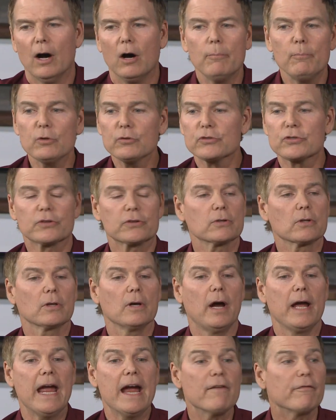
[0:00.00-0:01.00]
almost
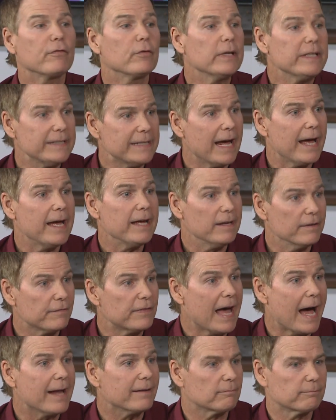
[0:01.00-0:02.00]
every day of
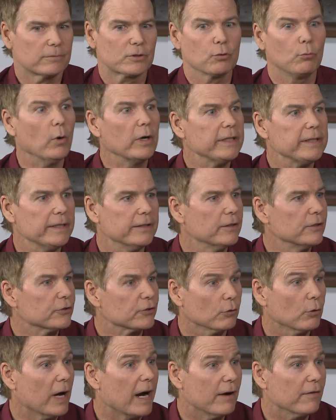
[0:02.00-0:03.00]
that 20
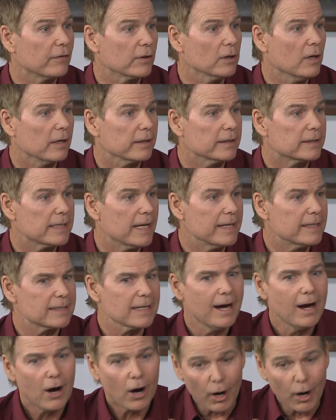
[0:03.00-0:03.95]
years or however long it takes,